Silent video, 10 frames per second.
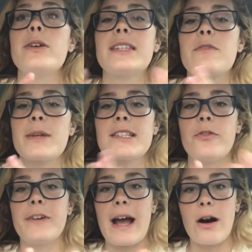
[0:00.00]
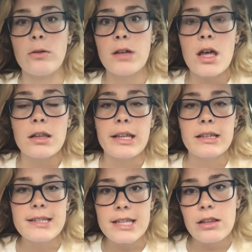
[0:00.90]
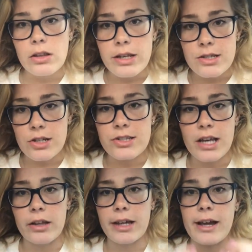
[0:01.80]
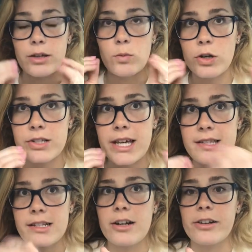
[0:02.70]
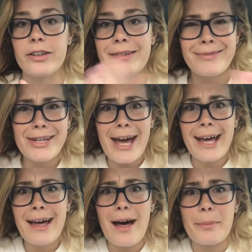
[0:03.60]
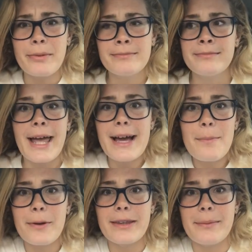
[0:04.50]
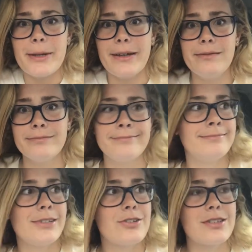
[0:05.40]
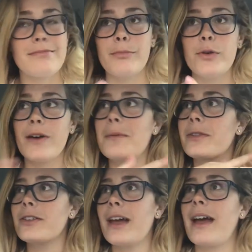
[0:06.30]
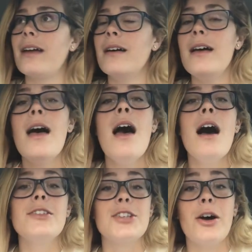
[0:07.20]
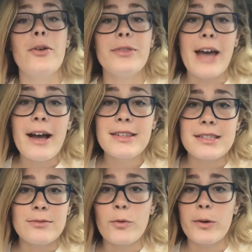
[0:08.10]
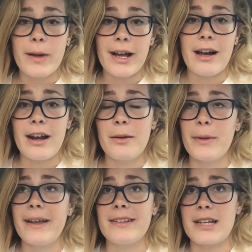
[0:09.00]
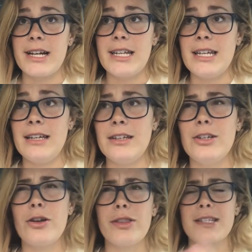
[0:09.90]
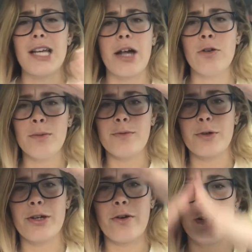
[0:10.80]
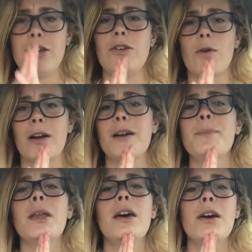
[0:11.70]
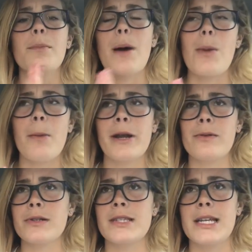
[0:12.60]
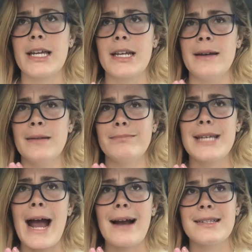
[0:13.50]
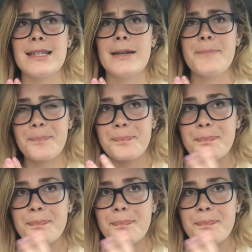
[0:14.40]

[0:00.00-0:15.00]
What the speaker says: give myself an out. Like, let's say the lady starts yelling at you, worst case scenario, like, you hang up on that bit. Just move on with your day. So that's one way I got out of my anxiety. You know, the tunnel before you go into New York, my mom and I were sitting in a taxi,